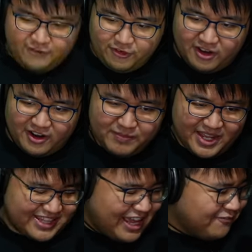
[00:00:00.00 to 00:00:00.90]
four.
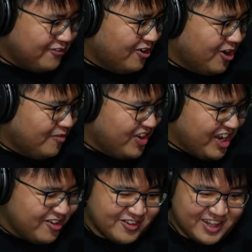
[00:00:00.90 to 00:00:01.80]
Make that four,
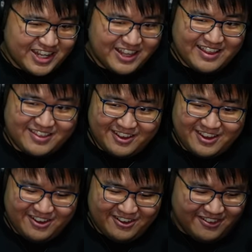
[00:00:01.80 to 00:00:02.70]
baby. Let's
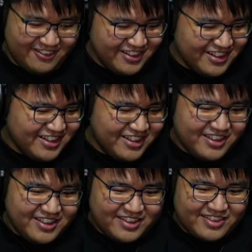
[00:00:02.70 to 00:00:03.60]
go.
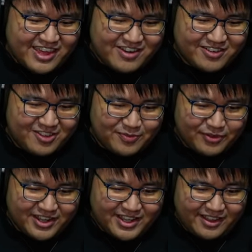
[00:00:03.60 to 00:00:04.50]
Sacred
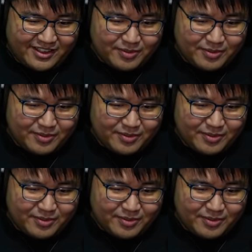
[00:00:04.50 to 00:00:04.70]
Springs,